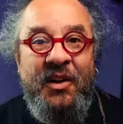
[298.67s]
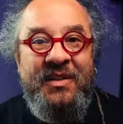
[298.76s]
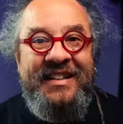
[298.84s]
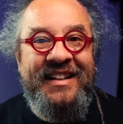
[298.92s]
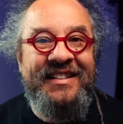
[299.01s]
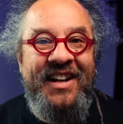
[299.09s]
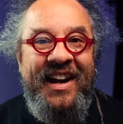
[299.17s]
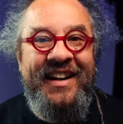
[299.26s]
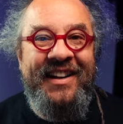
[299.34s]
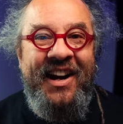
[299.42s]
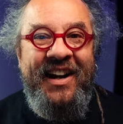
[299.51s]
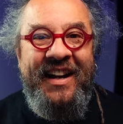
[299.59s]
So
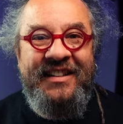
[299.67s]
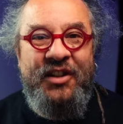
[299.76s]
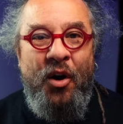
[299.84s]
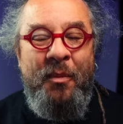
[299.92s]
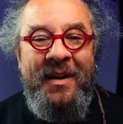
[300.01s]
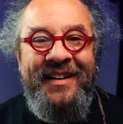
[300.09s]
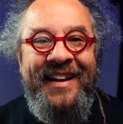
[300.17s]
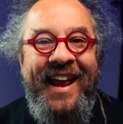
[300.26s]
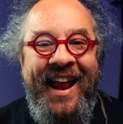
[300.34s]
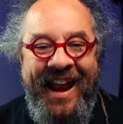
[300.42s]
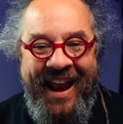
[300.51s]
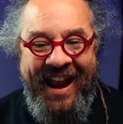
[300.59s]
$6.99 at Toman,
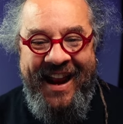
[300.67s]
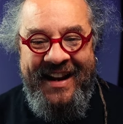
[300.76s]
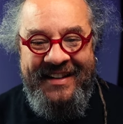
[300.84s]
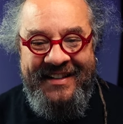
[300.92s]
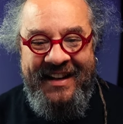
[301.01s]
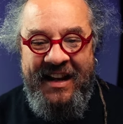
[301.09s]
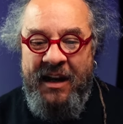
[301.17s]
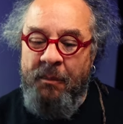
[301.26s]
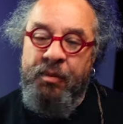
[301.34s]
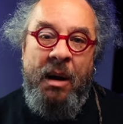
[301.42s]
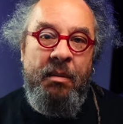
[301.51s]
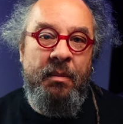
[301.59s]

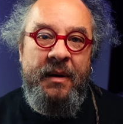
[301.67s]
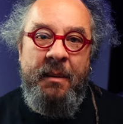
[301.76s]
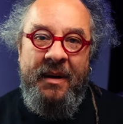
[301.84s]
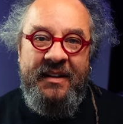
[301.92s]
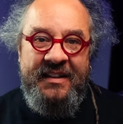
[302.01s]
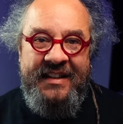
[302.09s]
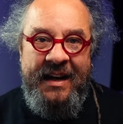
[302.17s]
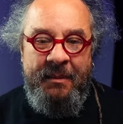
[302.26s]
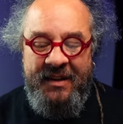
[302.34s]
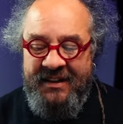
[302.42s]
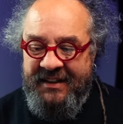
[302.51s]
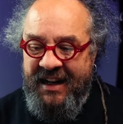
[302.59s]
and probably about the
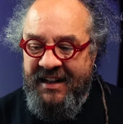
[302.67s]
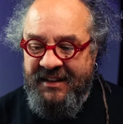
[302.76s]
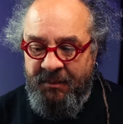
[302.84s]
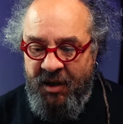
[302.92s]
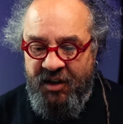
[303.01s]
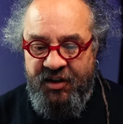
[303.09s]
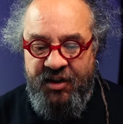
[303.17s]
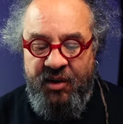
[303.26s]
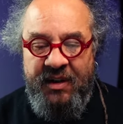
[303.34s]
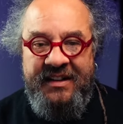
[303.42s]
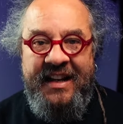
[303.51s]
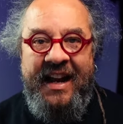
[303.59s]
same in the States. I'm not
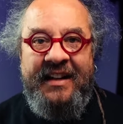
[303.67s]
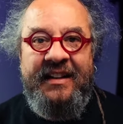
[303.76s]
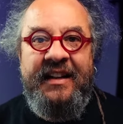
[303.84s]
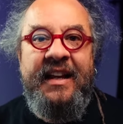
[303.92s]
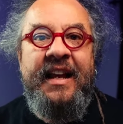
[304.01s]
sure exactly.